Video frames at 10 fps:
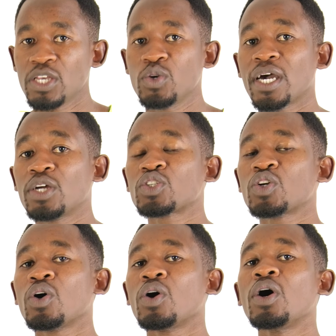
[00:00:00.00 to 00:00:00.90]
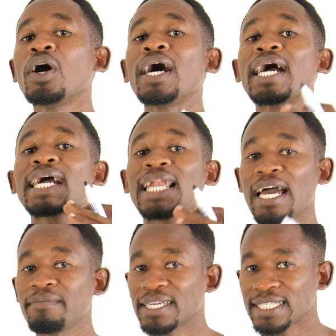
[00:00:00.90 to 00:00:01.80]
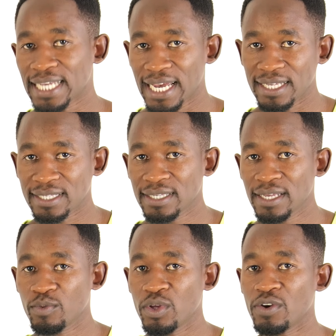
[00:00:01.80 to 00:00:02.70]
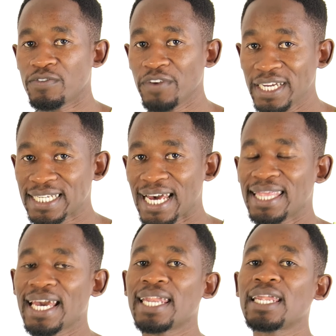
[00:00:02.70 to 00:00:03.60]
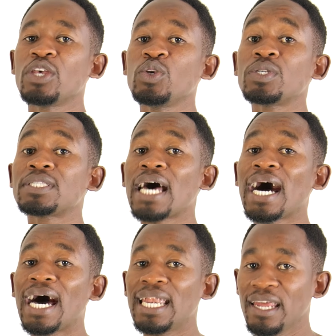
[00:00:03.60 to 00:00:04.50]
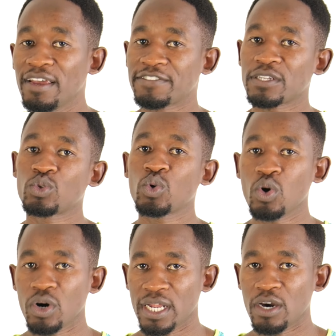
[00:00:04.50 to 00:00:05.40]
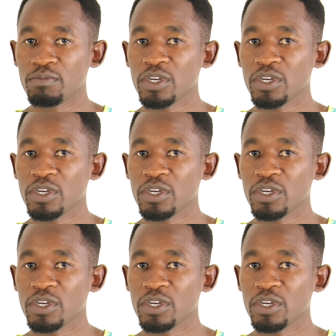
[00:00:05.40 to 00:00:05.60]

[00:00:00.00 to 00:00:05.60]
You can also climb the stairs with your feet and then use a lift to go down,